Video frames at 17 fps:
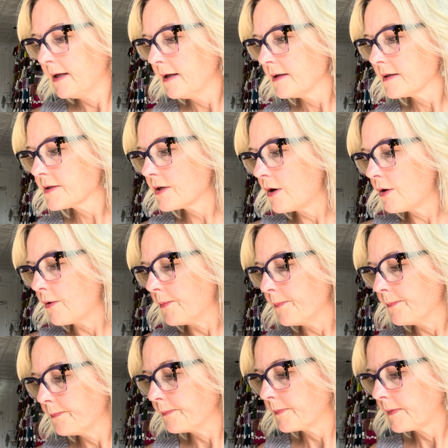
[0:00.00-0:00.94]
So
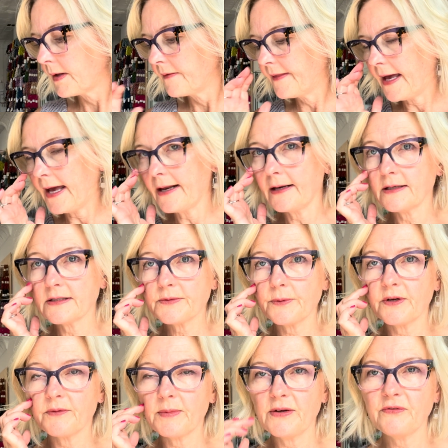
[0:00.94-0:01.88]
that is
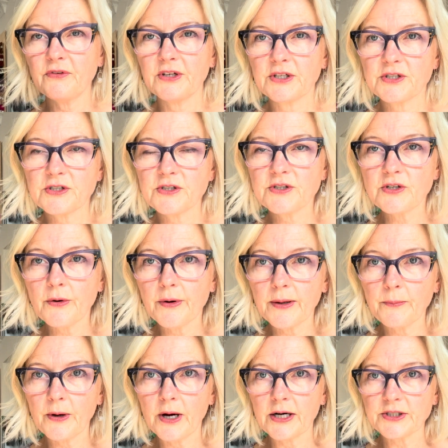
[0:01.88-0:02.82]
one of my finished sewing
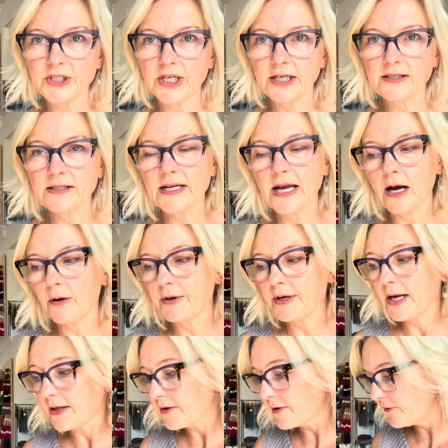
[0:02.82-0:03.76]
projects. Now, another